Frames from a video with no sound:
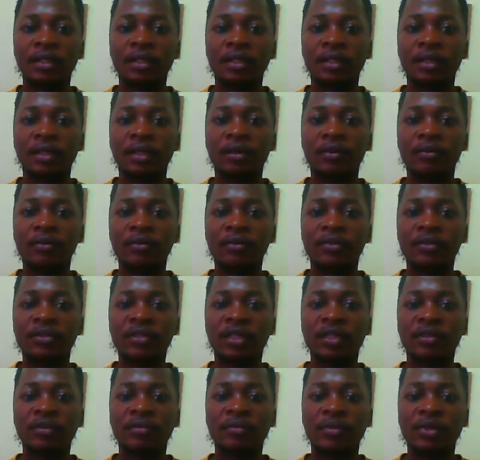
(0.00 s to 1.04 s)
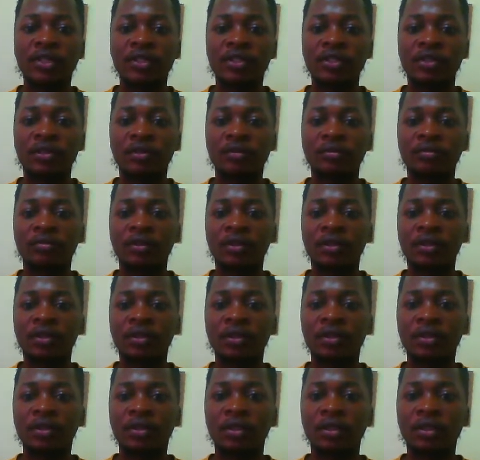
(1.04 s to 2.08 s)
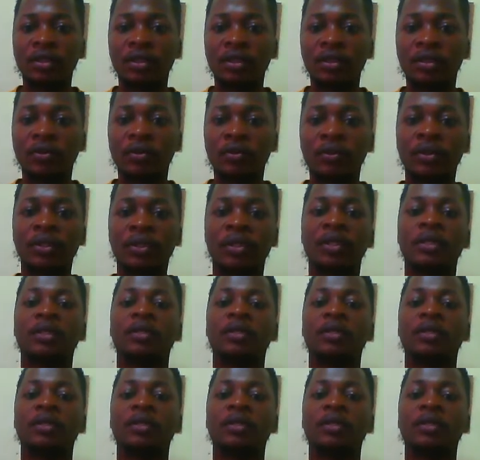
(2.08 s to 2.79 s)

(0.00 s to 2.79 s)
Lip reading: click on settlement shapefile and OK.